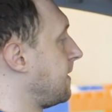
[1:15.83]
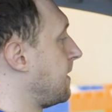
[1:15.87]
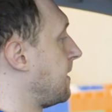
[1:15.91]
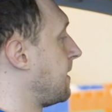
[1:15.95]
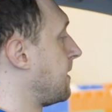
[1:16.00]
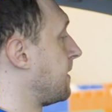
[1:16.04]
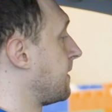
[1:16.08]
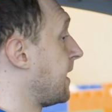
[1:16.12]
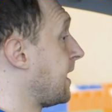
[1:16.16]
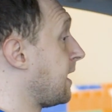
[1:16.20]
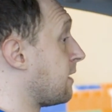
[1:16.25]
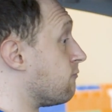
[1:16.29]

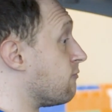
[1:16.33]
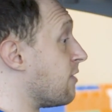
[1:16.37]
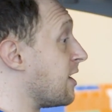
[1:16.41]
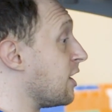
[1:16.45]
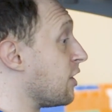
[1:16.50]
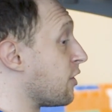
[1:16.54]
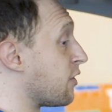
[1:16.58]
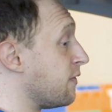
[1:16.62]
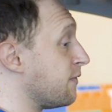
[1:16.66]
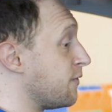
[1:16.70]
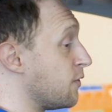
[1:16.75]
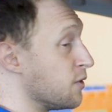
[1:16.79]
Uh, yeah,
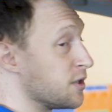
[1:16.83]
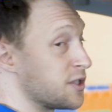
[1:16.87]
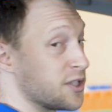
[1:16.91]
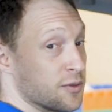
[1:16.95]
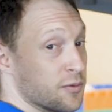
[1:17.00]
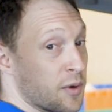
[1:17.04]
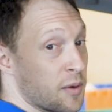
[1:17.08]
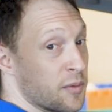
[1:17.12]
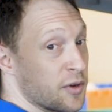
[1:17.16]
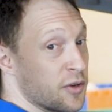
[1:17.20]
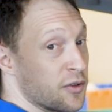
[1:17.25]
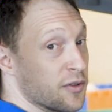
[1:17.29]
really looking forward
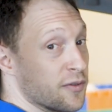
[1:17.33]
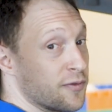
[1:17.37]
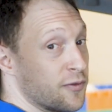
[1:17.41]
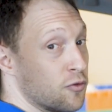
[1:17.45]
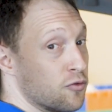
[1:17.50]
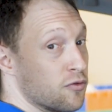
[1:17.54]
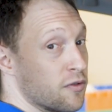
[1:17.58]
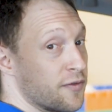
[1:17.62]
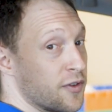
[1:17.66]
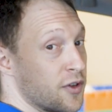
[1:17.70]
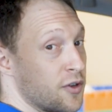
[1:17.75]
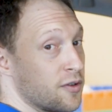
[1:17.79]
to when we do the
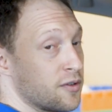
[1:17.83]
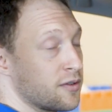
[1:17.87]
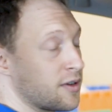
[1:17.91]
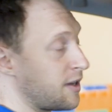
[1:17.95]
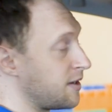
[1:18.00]
full review